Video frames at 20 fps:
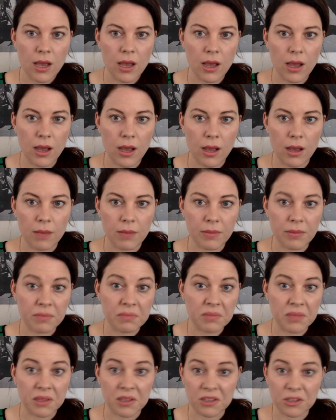
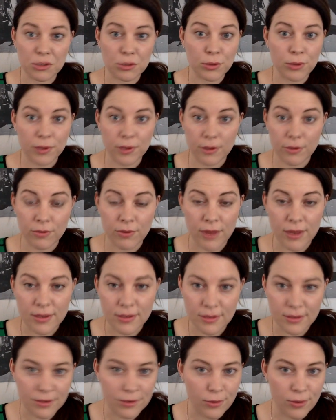unless you're really good
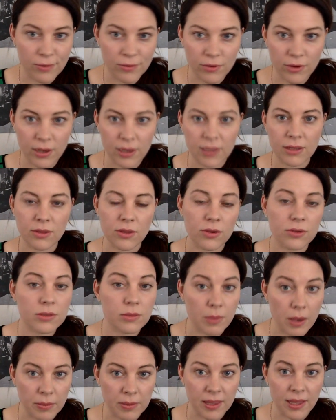friends and you have great
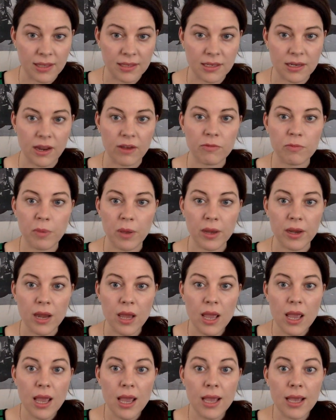ethos, maybe that's enough, but
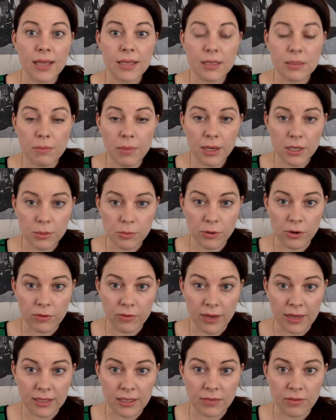it's much more
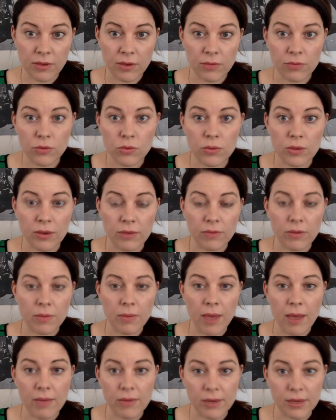effective if you give
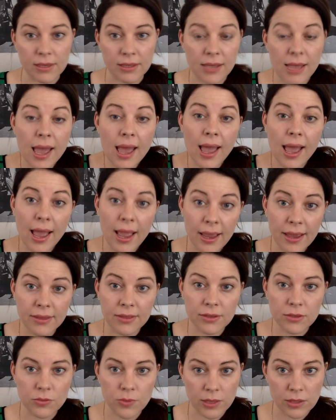them evidence. Hey,
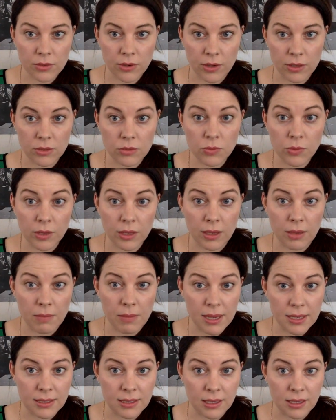this restaurant is really
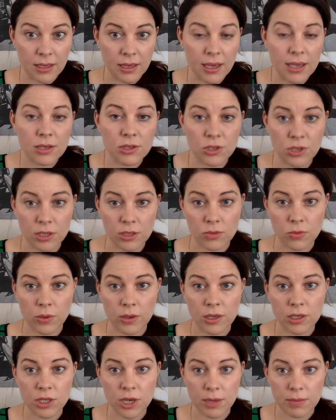amazing, it just
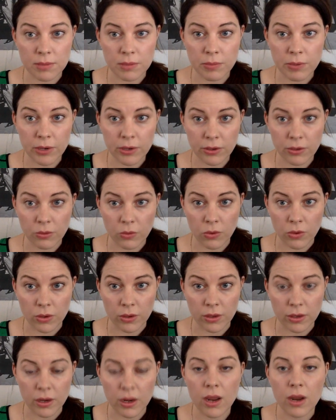won a James Beard
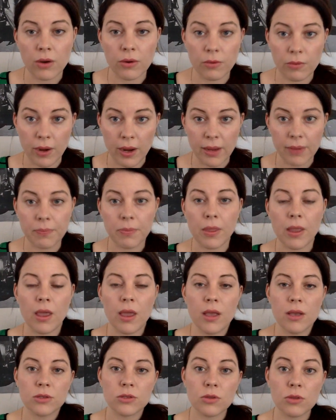Award, right?
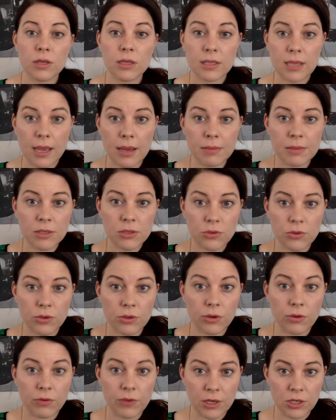So the same is true
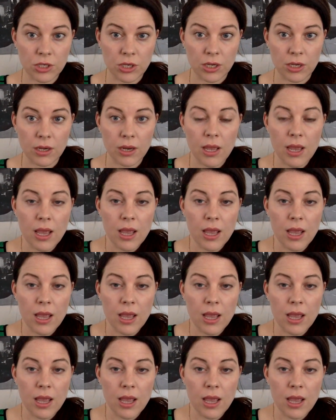in your fiction.